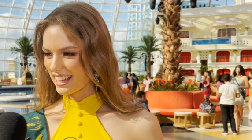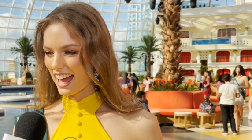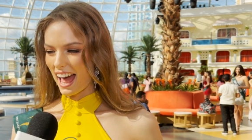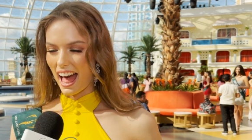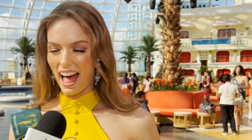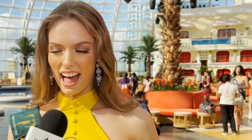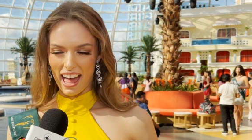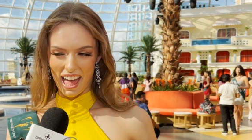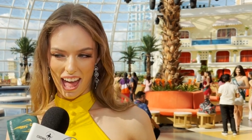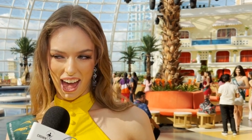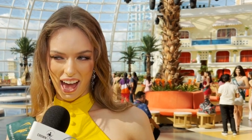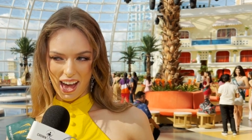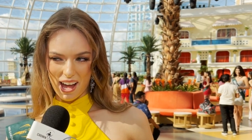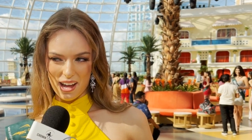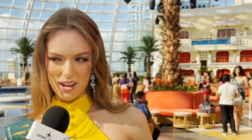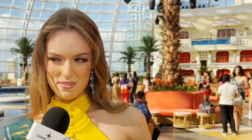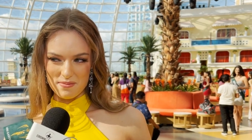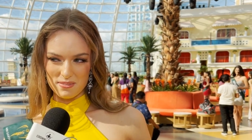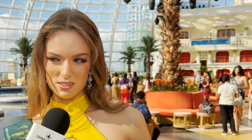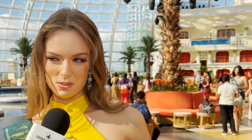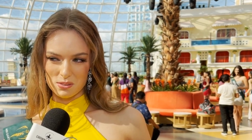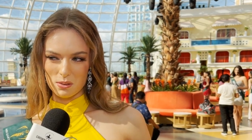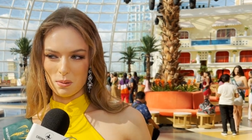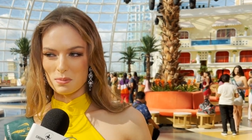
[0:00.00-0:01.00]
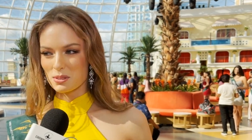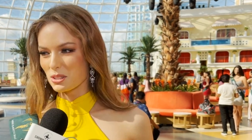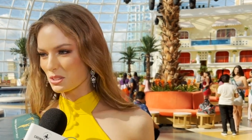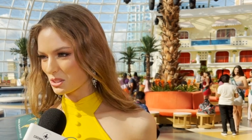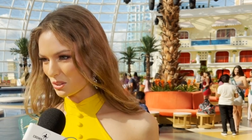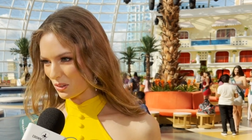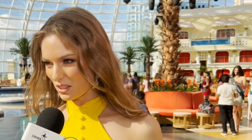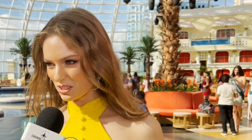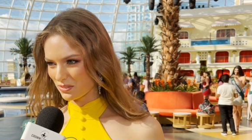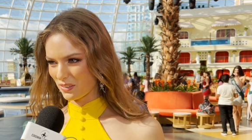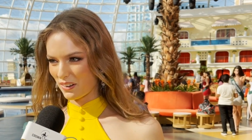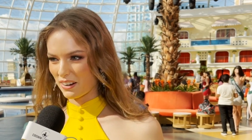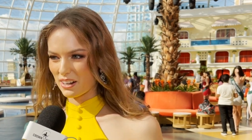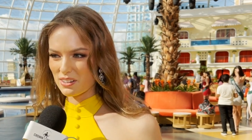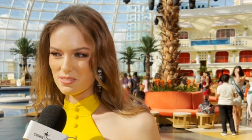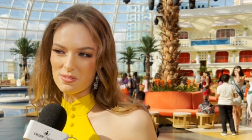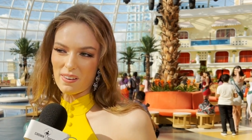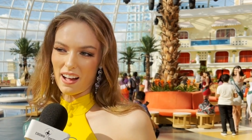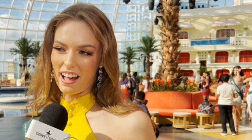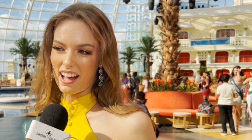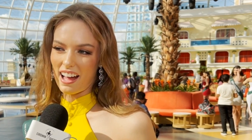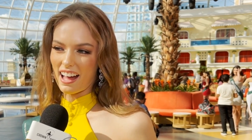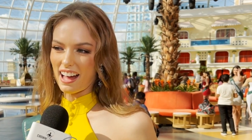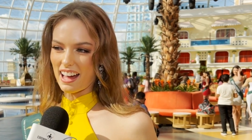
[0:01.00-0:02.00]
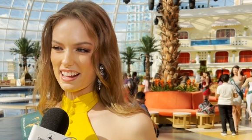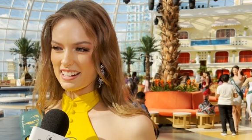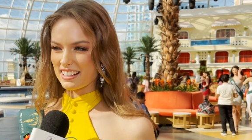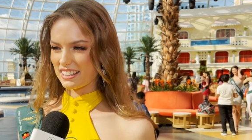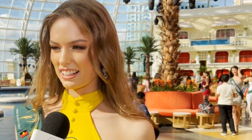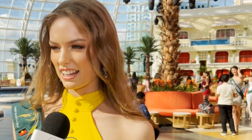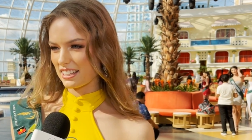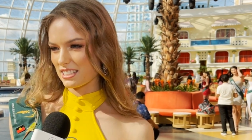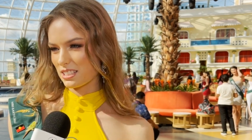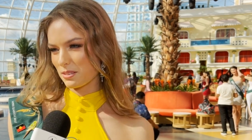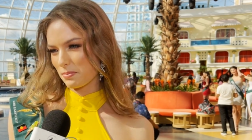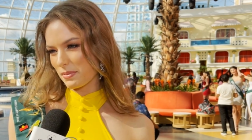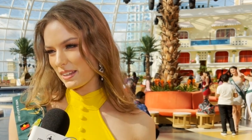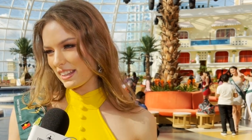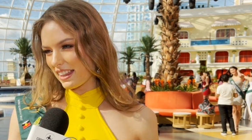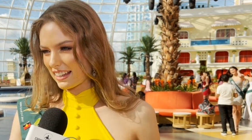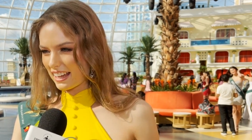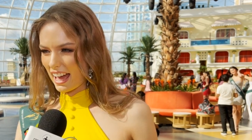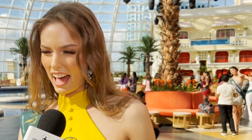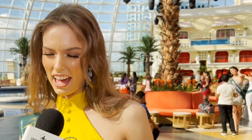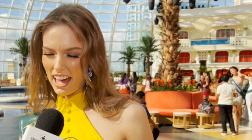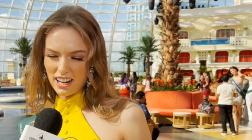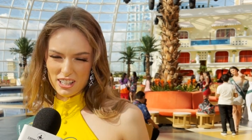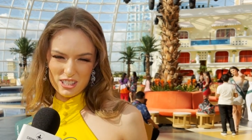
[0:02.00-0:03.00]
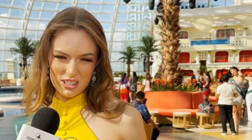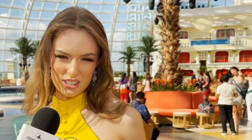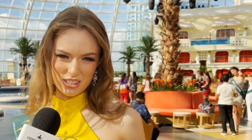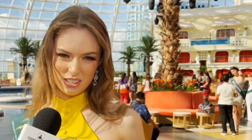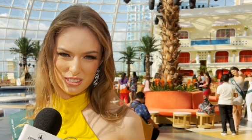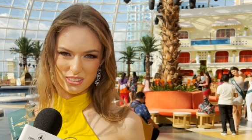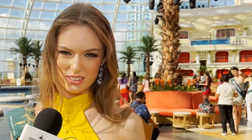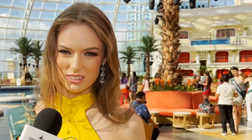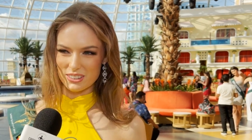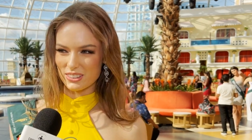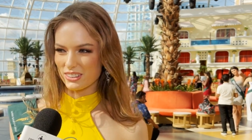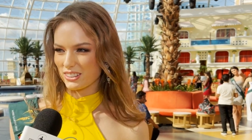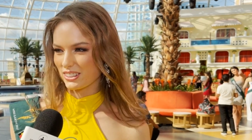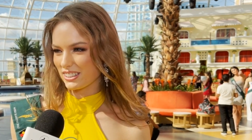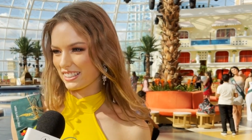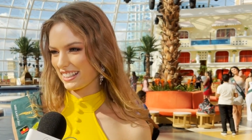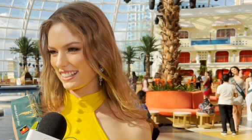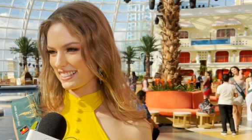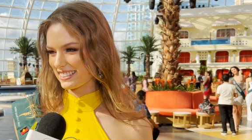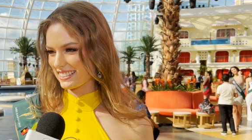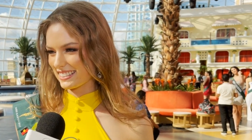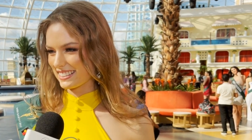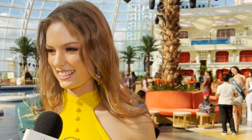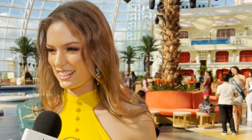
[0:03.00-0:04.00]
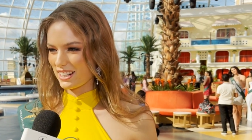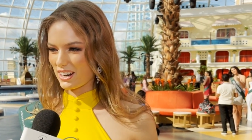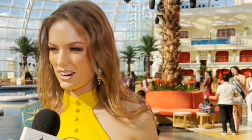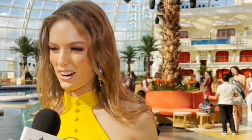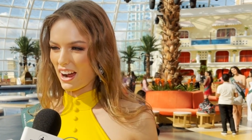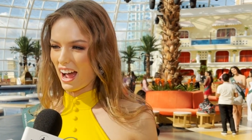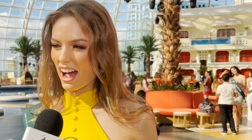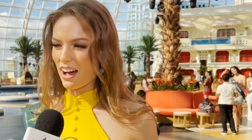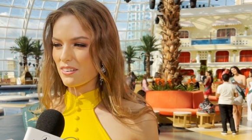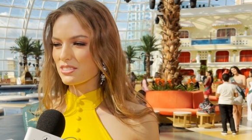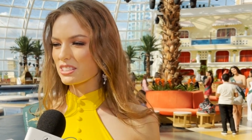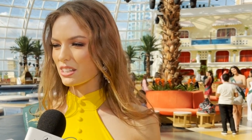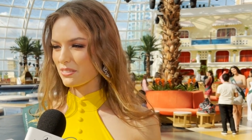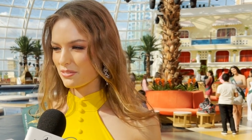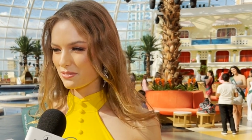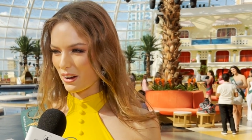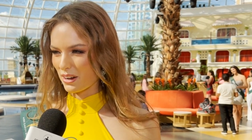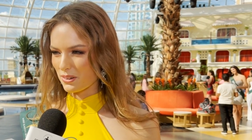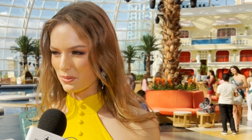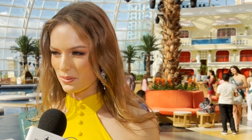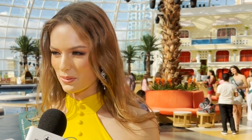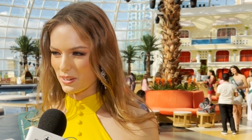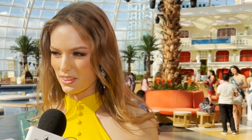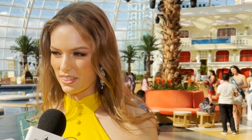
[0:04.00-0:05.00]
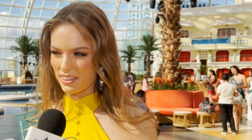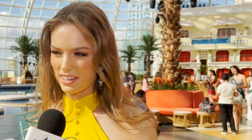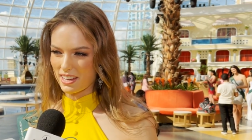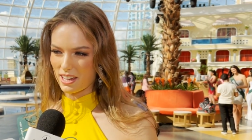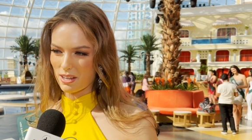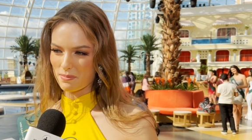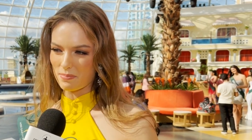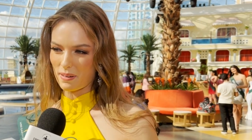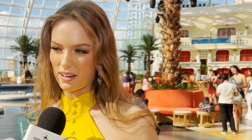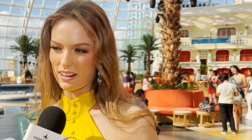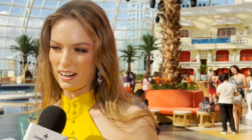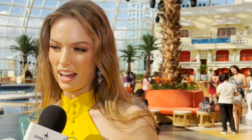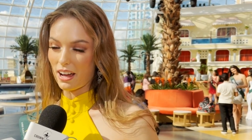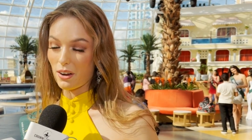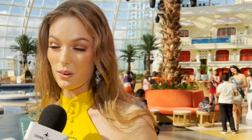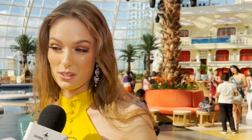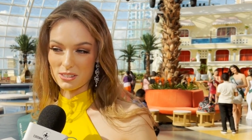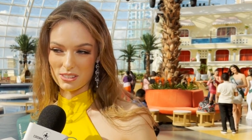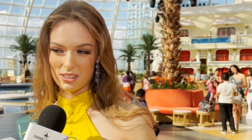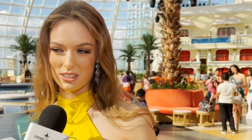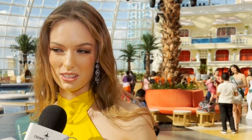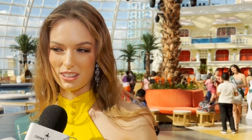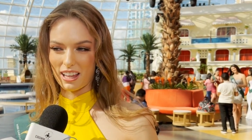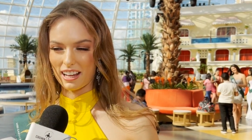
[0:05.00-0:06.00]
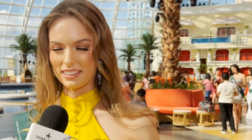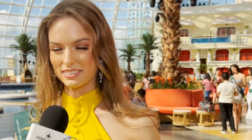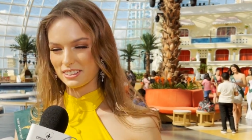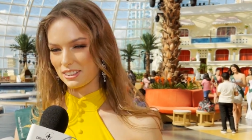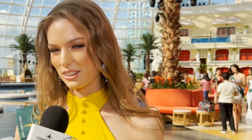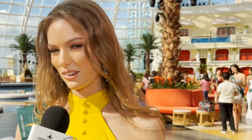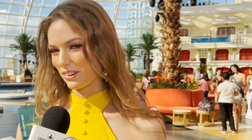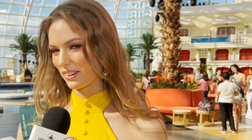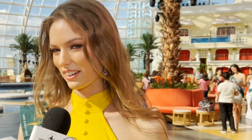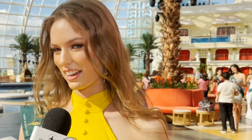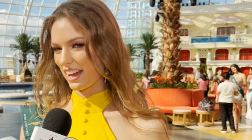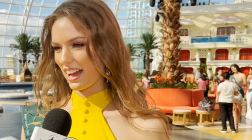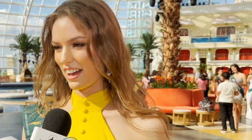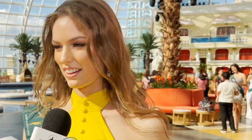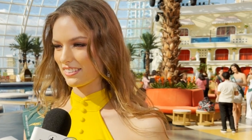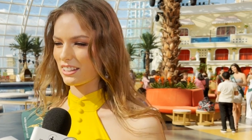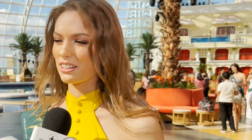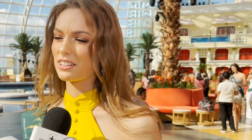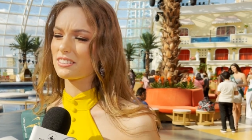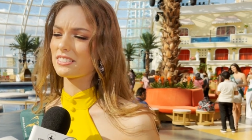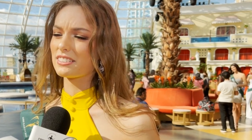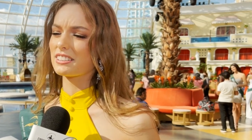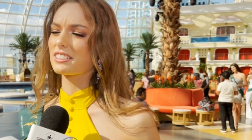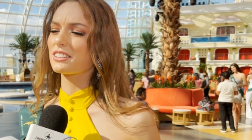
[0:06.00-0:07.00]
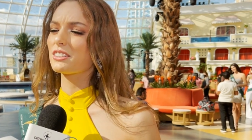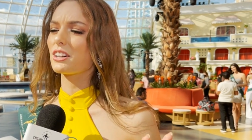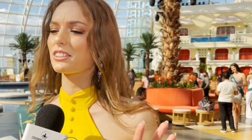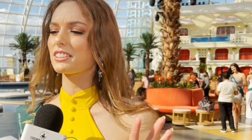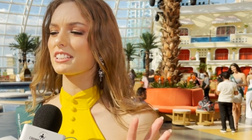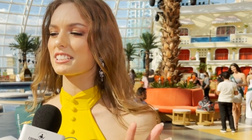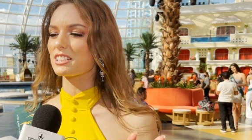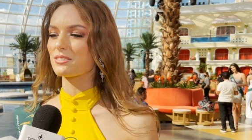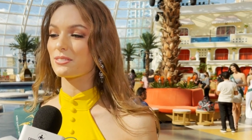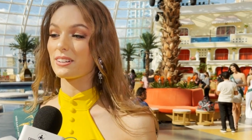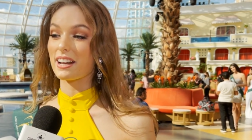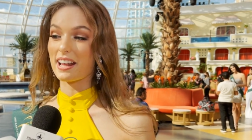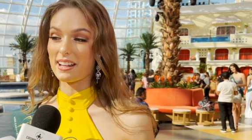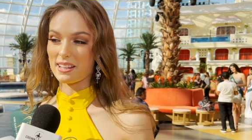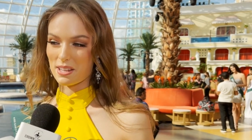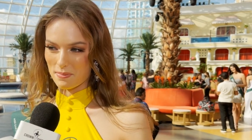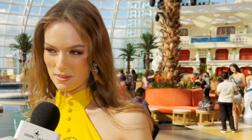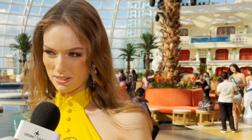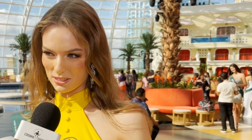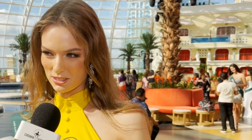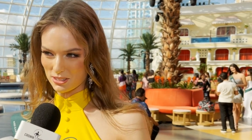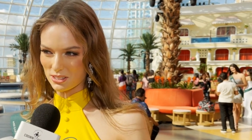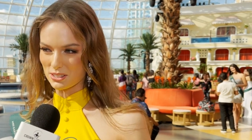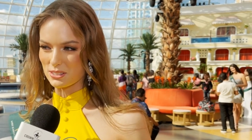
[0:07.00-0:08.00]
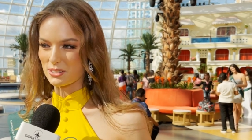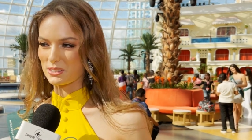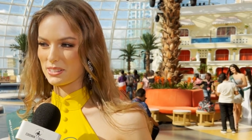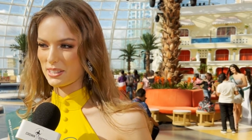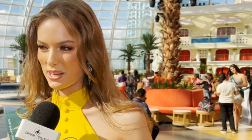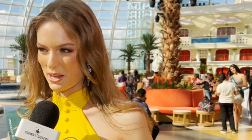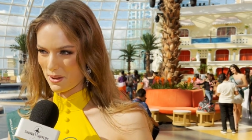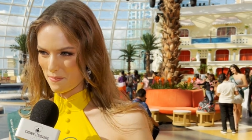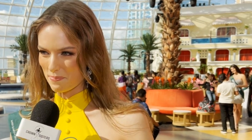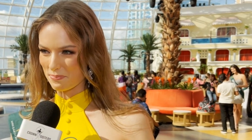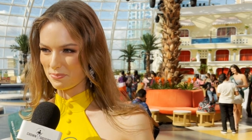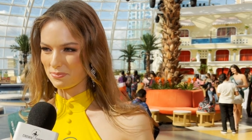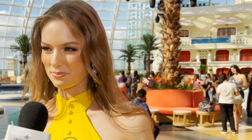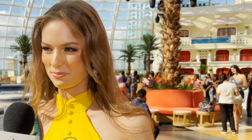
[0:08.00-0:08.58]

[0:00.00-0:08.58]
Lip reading: I am. Swimsuit's always very fun. You get to be like attitude and, I have some fun with it. But I also like the long gown. They've got the different elements to them.